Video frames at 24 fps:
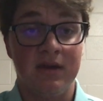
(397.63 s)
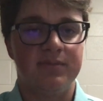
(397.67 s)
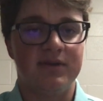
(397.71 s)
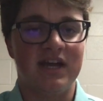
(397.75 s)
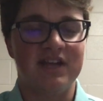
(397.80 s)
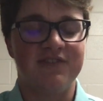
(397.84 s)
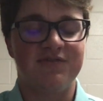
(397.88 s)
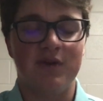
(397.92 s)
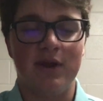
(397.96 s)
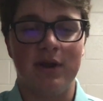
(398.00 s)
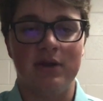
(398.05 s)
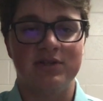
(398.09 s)
But
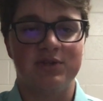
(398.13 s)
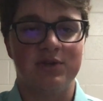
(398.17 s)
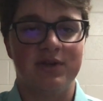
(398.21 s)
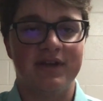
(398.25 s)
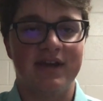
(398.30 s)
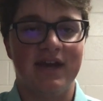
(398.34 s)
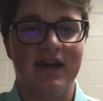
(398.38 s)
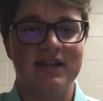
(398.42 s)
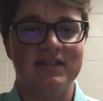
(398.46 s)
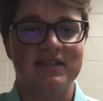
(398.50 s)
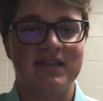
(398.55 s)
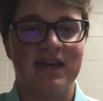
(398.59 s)
as for Arizona,
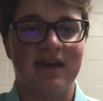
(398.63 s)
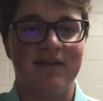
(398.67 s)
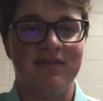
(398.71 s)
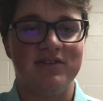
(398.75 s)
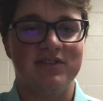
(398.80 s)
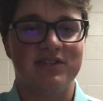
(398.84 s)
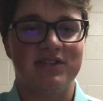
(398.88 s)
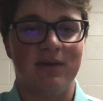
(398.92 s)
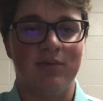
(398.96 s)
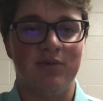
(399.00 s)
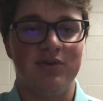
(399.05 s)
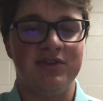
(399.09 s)
guys, Kevin
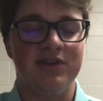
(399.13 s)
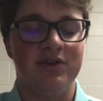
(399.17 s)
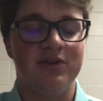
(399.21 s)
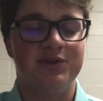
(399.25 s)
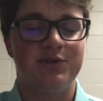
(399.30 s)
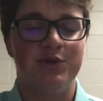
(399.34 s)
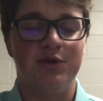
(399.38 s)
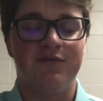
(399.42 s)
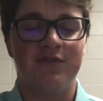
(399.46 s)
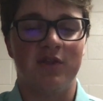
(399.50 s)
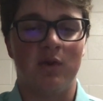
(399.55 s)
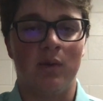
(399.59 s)
Sumlin, year
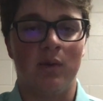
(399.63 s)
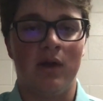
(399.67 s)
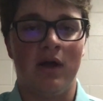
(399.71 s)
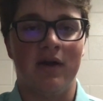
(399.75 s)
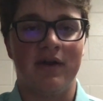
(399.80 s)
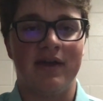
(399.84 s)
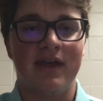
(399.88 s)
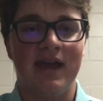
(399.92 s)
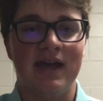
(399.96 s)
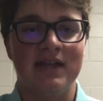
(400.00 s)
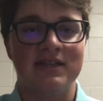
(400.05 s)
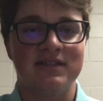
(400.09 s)
2 for the
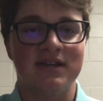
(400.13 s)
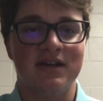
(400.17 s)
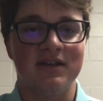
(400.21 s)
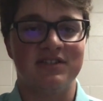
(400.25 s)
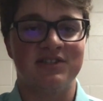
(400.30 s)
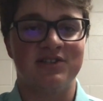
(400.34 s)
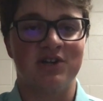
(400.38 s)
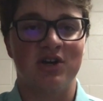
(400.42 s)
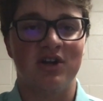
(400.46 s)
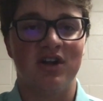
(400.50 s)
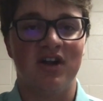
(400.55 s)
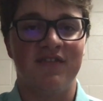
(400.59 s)
Wildcats,
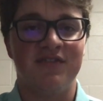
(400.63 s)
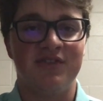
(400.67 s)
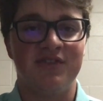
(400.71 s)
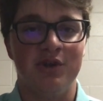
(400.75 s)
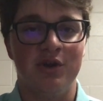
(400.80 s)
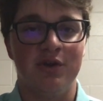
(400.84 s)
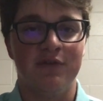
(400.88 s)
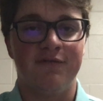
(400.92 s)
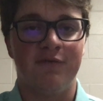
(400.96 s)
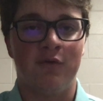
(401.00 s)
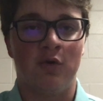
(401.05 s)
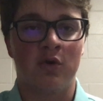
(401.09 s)
started off the
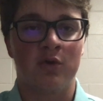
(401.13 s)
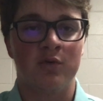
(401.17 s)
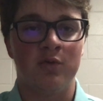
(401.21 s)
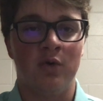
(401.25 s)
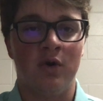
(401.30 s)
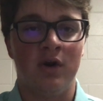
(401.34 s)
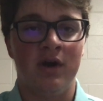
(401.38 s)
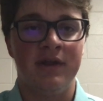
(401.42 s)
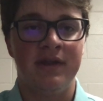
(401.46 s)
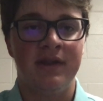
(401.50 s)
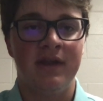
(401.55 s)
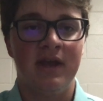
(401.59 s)
year
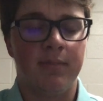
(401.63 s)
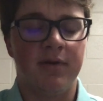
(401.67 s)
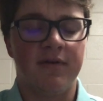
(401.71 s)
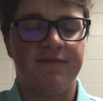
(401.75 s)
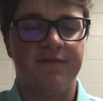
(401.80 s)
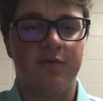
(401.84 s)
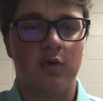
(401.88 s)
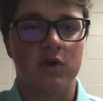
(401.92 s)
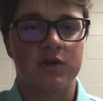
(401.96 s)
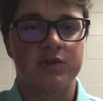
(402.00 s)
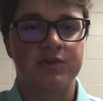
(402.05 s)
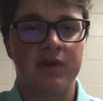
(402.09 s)
4-1,
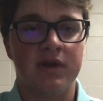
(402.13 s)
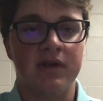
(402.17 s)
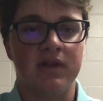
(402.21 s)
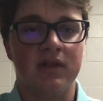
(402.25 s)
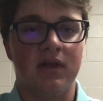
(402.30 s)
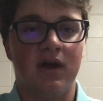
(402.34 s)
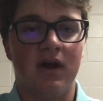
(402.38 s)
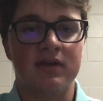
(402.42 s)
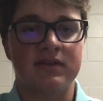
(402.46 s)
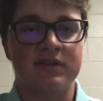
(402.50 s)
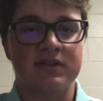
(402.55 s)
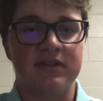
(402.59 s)
but 4 straight
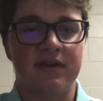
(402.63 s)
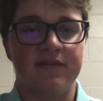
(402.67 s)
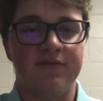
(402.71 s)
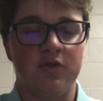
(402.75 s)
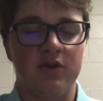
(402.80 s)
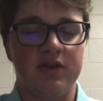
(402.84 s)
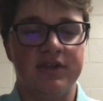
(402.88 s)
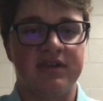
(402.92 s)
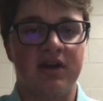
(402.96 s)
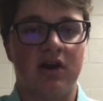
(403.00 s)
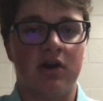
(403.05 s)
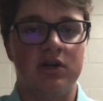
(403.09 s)
losses have
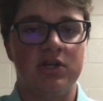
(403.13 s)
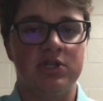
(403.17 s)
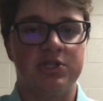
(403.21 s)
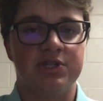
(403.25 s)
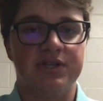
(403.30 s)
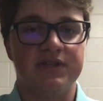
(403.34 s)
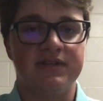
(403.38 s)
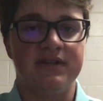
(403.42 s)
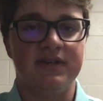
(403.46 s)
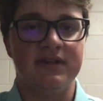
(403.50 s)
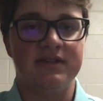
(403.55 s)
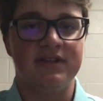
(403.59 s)
really tarnished
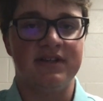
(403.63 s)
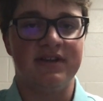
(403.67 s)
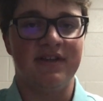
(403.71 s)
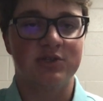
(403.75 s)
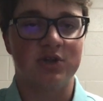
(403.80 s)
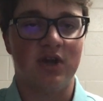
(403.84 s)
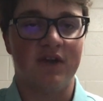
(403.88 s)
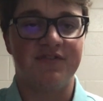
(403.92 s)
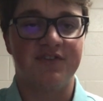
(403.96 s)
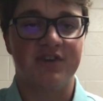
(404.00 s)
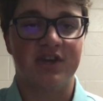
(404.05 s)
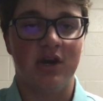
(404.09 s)
the season, and
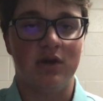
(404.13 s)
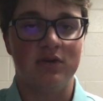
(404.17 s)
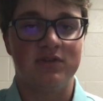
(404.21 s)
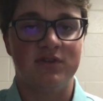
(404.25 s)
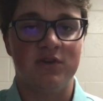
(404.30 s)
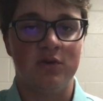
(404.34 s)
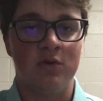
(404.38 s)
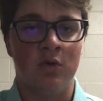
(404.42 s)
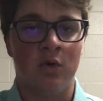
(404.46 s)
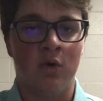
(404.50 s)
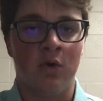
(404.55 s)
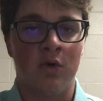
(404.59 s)
they'll have to go
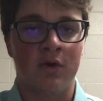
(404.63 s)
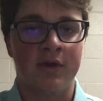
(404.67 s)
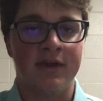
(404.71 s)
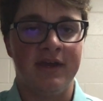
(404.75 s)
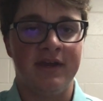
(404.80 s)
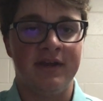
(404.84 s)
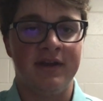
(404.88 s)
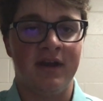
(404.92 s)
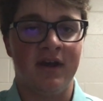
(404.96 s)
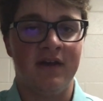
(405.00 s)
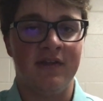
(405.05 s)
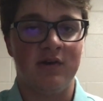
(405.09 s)
to
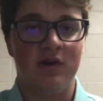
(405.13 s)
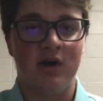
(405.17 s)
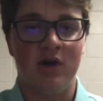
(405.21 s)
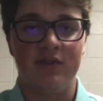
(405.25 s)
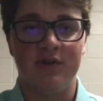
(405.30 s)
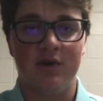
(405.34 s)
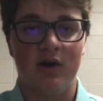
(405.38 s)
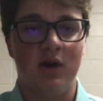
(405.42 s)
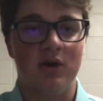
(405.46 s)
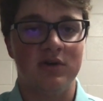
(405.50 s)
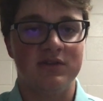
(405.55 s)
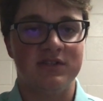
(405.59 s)
Oregon.
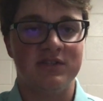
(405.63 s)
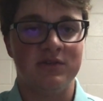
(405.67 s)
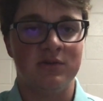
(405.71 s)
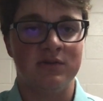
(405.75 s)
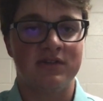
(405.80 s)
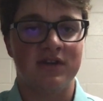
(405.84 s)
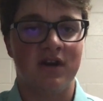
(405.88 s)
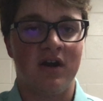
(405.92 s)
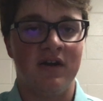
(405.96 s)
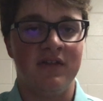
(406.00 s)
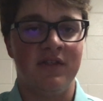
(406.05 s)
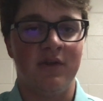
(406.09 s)
They'll host
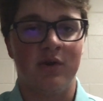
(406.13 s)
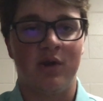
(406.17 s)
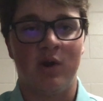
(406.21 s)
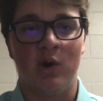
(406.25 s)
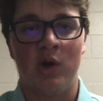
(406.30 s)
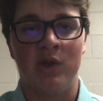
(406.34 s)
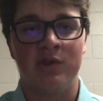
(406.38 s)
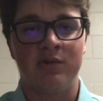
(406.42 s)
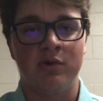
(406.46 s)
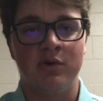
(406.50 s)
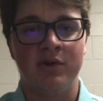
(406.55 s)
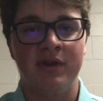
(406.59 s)
Utah, and they'll go
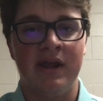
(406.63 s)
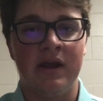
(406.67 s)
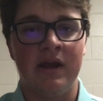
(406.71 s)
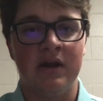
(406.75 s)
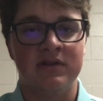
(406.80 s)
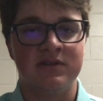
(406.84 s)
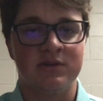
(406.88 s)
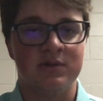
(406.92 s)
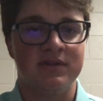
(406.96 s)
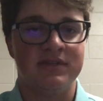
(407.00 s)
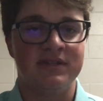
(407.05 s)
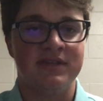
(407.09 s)
on the road to
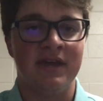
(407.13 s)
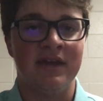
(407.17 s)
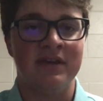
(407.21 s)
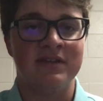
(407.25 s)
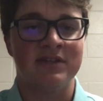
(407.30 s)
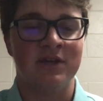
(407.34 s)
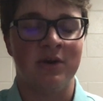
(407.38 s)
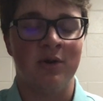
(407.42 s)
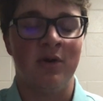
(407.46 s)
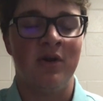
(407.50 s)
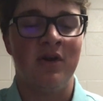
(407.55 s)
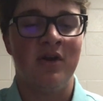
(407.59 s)
Arizona State.
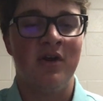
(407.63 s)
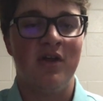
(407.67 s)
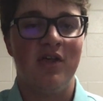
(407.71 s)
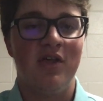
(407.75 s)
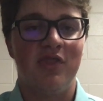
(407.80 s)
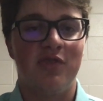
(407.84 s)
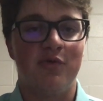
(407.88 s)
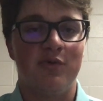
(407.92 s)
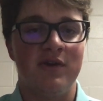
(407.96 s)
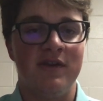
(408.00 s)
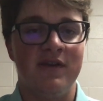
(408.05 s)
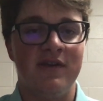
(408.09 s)
So
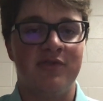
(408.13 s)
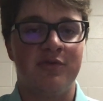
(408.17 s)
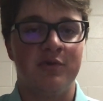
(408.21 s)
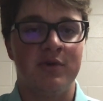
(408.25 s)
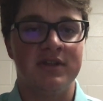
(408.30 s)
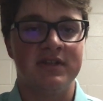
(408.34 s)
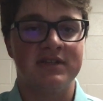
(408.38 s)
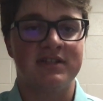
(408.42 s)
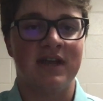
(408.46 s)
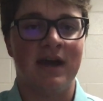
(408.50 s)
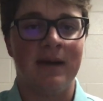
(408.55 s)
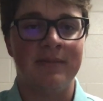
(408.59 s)
three of
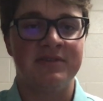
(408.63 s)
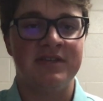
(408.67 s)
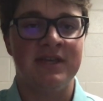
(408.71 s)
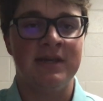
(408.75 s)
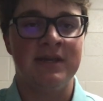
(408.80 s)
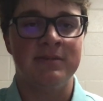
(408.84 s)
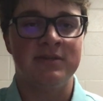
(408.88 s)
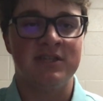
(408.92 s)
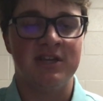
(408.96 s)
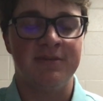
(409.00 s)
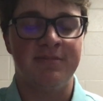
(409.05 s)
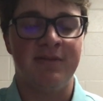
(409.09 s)
the top
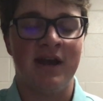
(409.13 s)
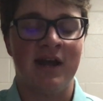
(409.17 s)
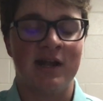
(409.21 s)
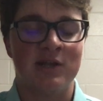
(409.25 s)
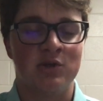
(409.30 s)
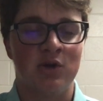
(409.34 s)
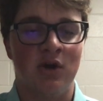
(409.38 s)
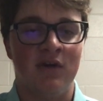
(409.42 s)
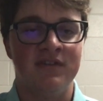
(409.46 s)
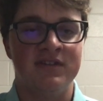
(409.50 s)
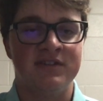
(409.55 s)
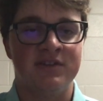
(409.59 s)
teams in the
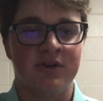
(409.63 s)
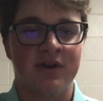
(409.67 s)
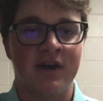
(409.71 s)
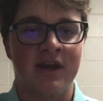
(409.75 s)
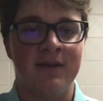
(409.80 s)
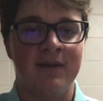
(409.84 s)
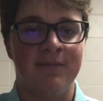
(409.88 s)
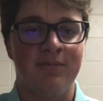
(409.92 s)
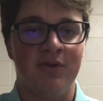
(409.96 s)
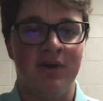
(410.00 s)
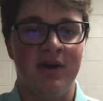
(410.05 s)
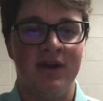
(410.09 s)
Pac-12, they still got
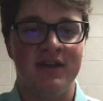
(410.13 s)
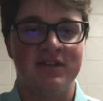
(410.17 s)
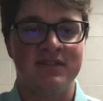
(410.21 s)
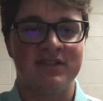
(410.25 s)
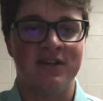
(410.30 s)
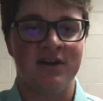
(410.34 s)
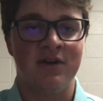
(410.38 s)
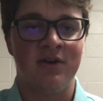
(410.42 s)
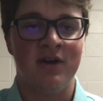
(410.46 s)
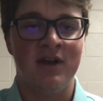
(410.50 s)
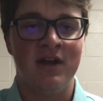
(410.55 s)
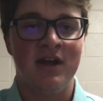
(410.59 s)
to play.
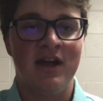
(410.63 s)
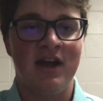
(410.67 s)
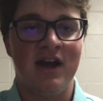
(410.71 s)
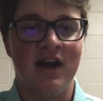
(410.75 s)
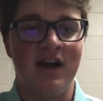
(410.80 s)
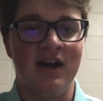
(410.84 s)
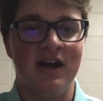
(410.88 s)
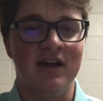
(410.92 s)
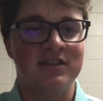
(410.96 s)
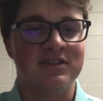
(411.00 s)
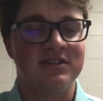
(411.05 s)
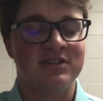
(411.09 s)
So
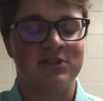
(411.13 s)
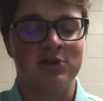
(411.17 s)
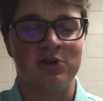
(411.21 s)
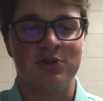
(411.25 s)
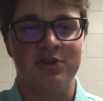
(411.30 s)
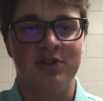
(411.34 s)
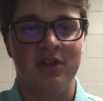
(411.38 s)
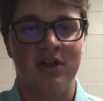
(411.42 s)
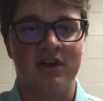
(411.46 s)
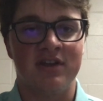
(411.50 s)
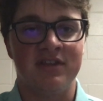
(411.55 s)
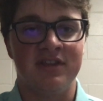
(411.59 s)
it's
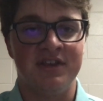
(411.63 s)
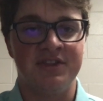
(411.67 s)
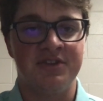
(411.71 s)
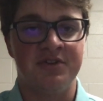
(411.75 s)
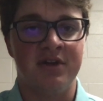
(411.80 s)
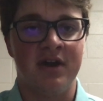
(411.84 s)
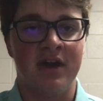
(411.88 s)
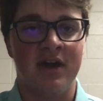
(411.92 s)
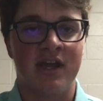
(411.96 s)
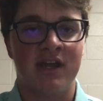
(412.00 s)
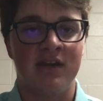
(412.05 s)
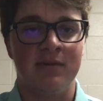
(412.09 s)
certainly looking like they're
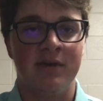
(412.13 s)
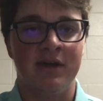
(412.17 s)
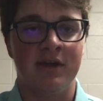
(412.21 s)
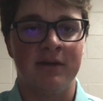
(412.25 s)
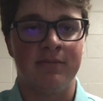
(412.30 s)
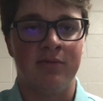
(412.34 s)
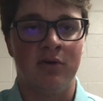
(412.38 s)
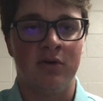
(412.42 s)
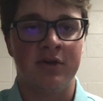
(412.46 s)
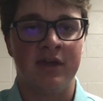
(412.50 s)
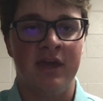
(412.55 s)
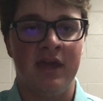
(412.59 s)
not going to make a
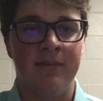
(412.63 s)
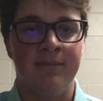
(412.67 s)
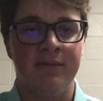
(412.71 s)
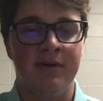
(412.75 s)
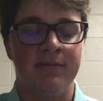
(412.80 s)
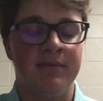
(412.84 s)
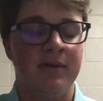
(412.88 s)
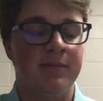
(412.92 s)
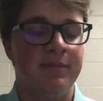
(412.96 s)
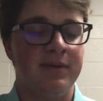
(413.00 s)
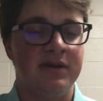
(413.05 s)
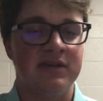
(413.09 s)
bowl game.
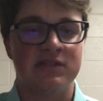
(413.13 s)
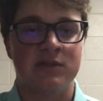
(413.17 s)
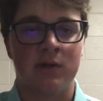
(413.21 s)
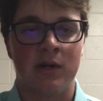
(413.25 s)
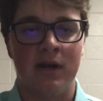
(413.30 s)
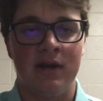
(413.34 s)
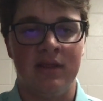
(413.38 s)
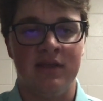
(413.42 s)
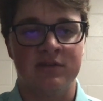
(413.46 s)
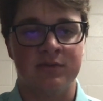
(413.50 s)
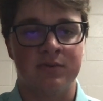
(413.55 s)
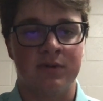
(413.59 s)
But big story
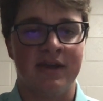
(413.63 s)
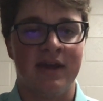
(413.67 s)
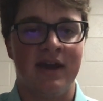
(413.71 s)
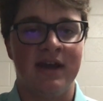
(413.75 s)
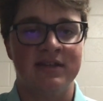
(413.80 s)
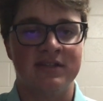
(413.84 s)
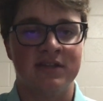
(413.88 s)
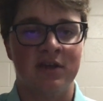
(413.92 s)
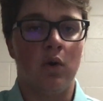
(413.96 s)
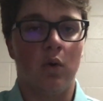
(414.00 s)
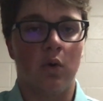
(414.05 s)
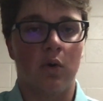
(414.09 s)
out of this one, guys.